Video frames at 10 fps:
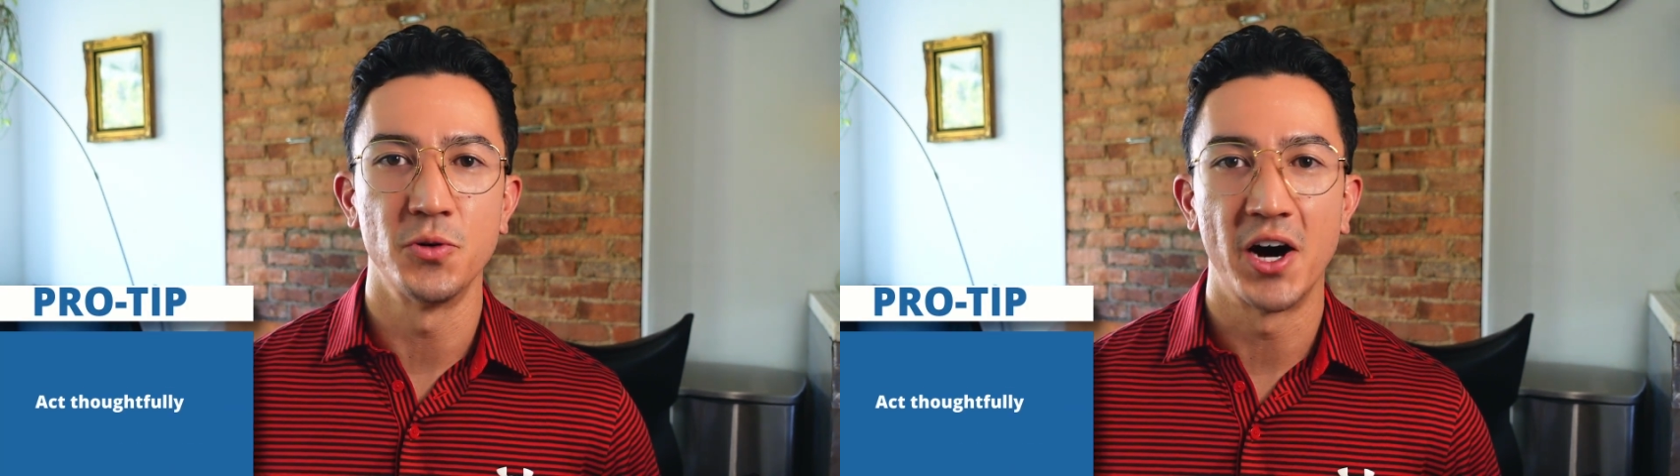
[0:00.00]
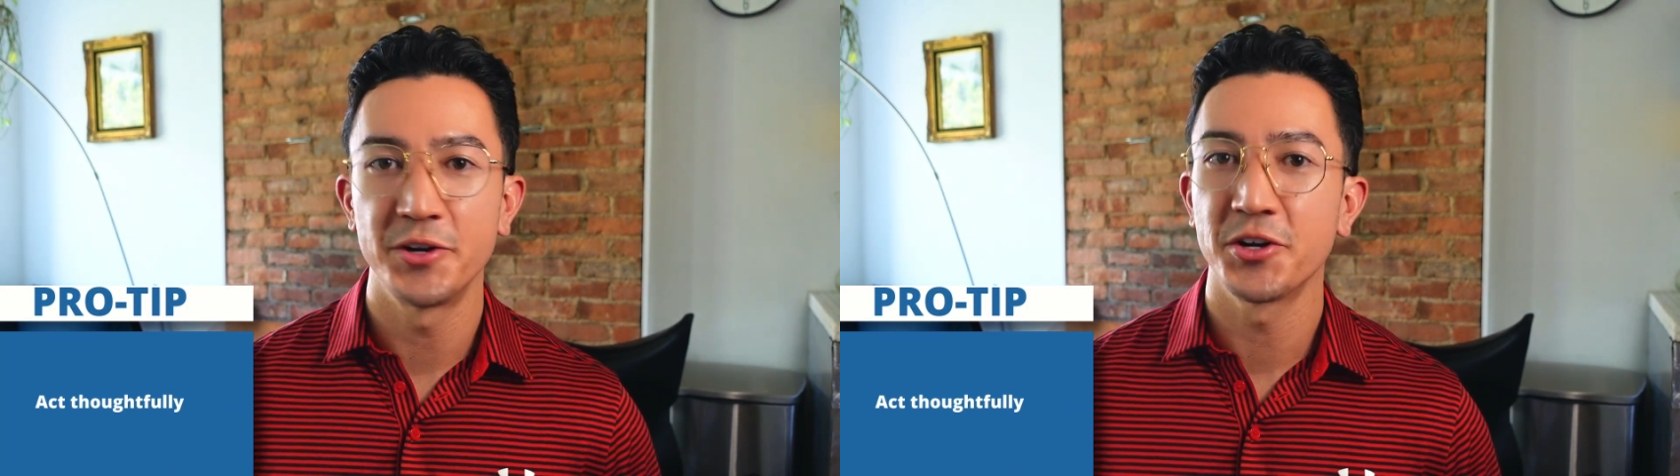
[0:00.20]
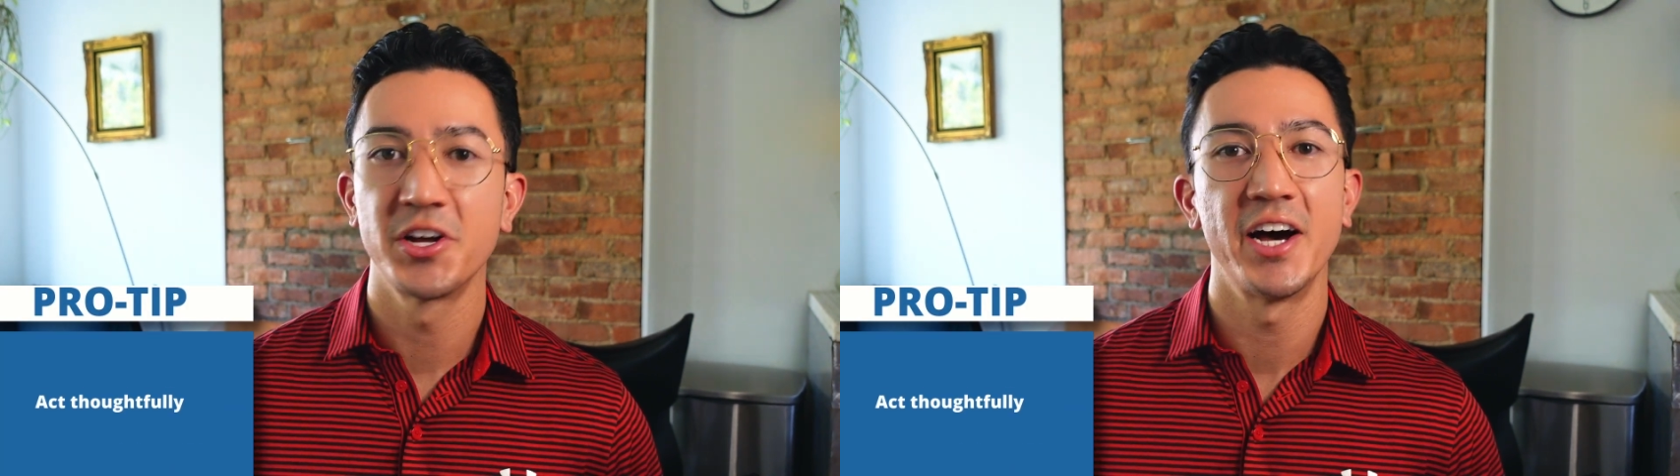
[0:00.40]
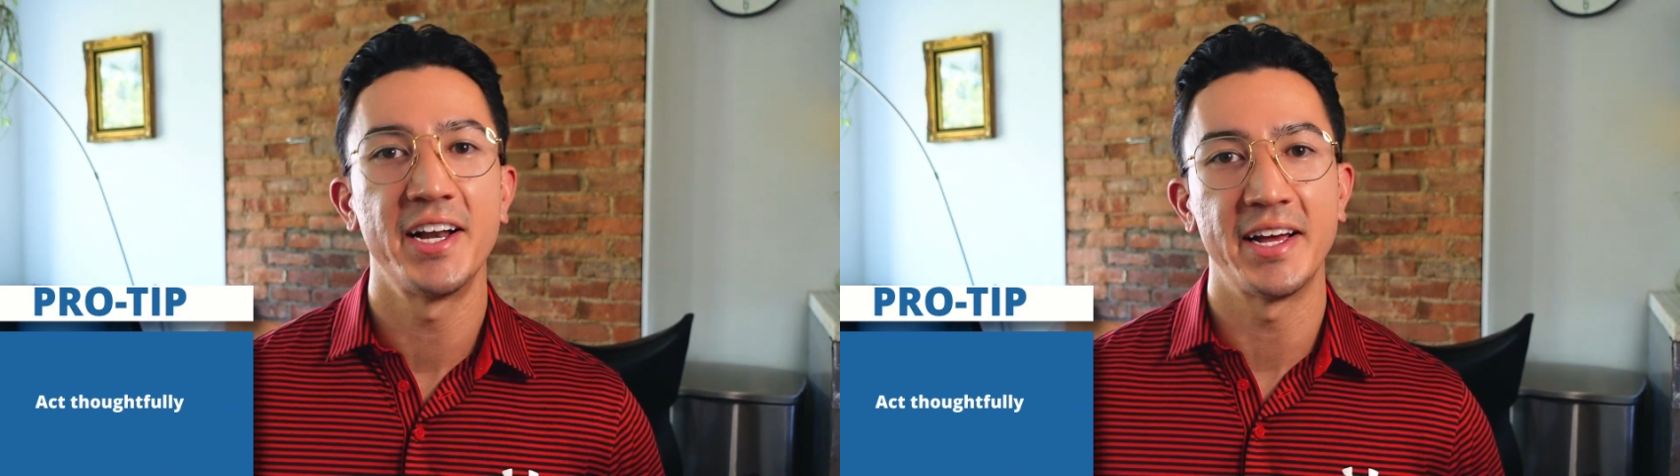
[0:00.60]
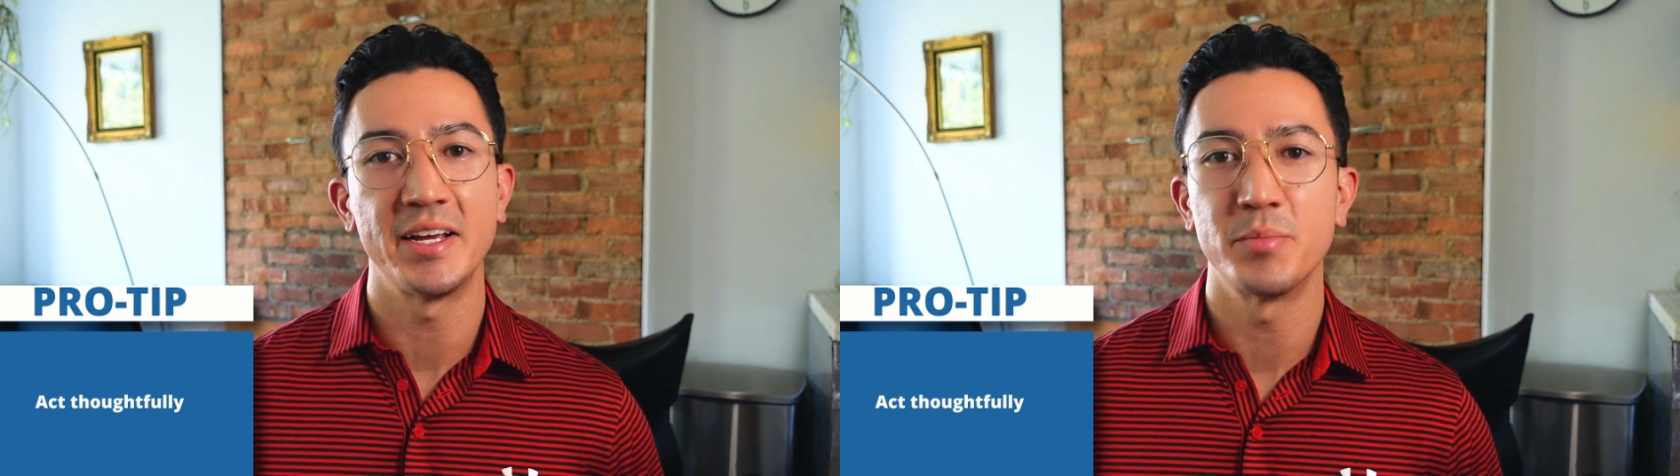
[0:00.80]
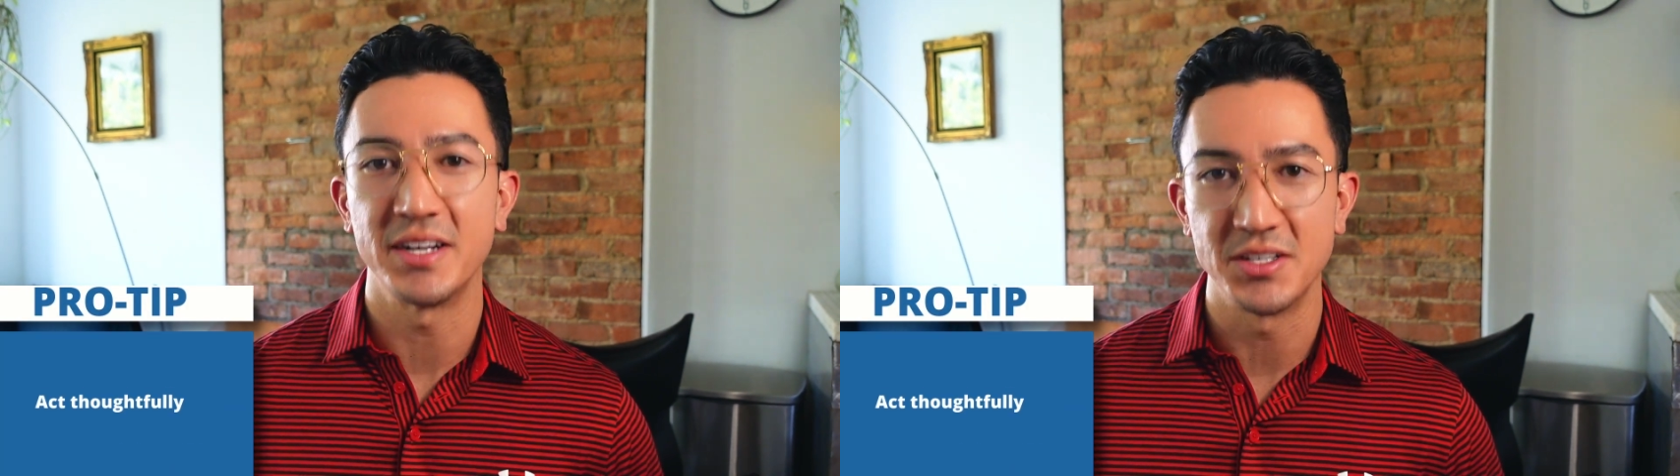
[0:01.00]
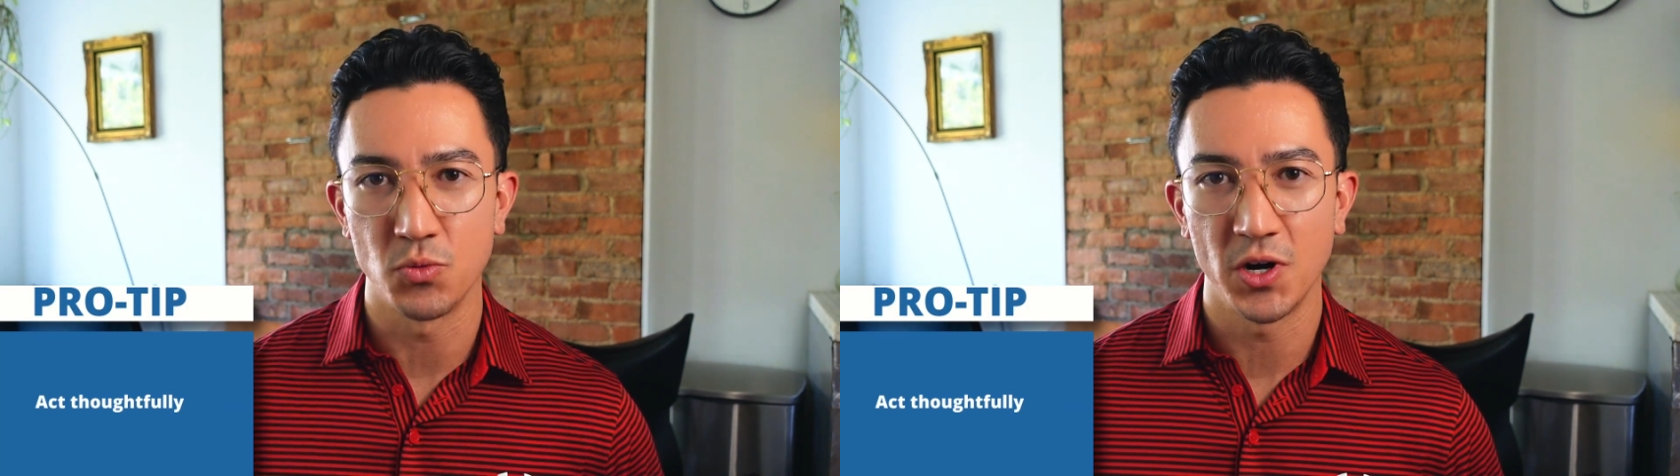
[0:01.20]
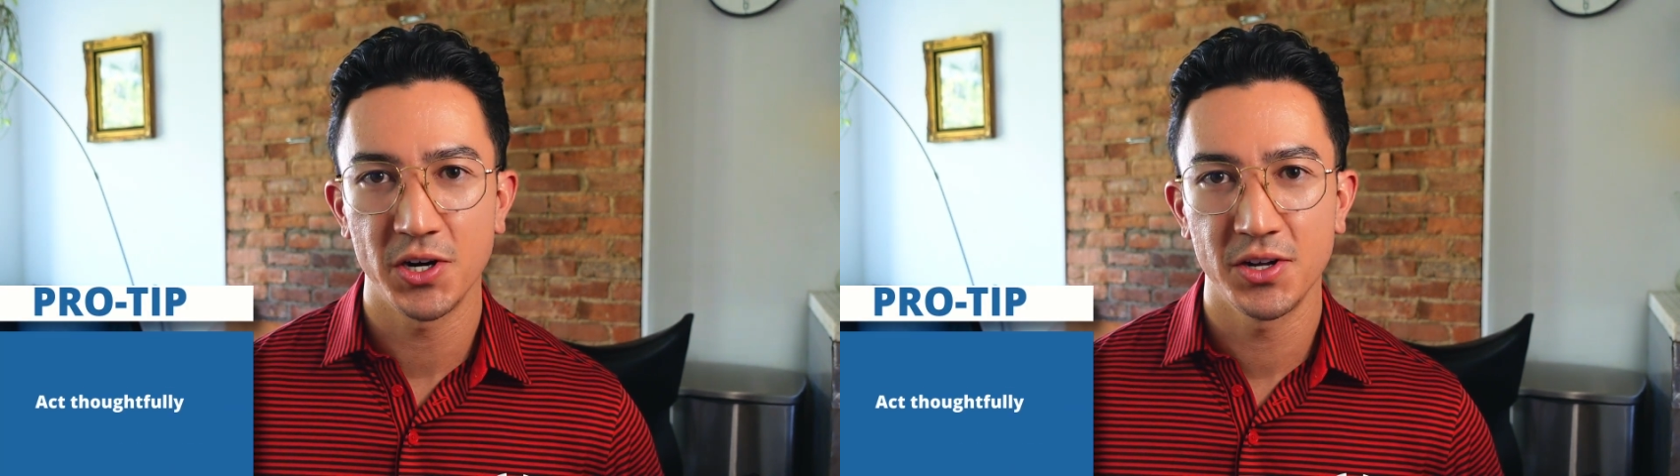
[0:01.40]
undercut anybody's
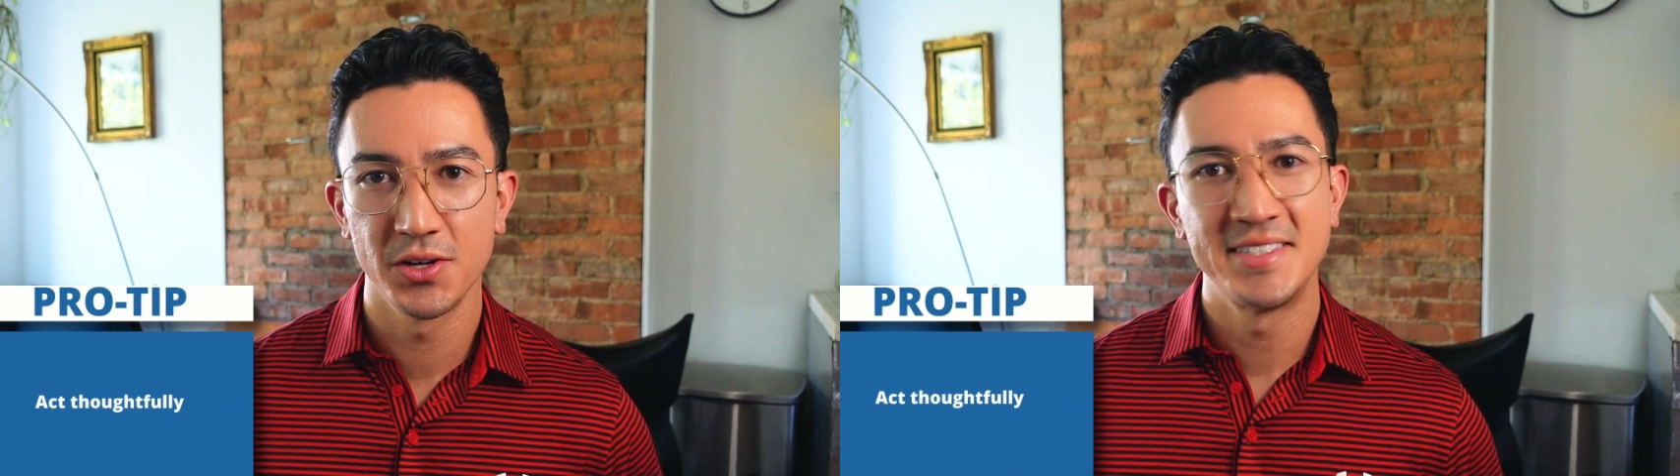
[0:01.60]
work,